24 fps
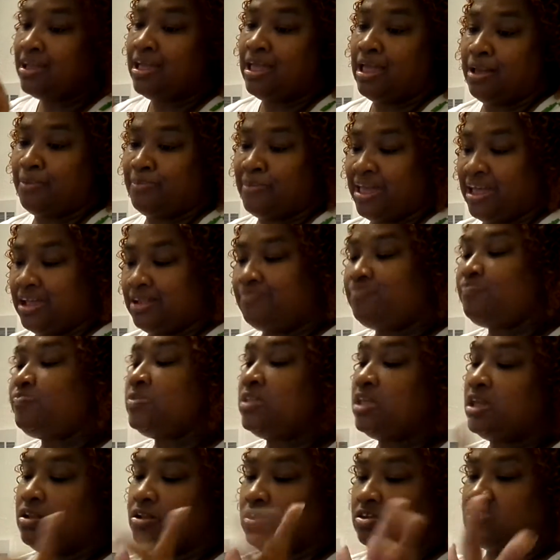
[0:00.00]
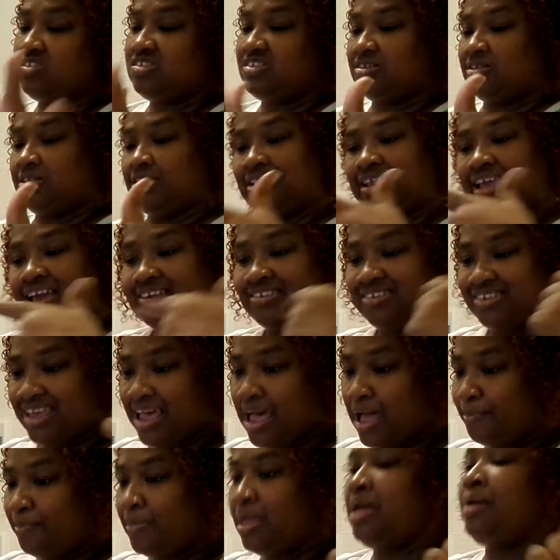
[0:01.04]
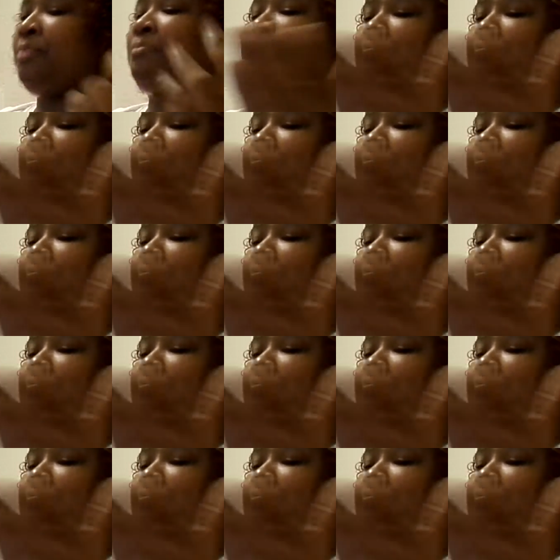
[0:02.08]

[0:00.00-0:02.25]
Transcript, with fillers: Amen. And until the next time,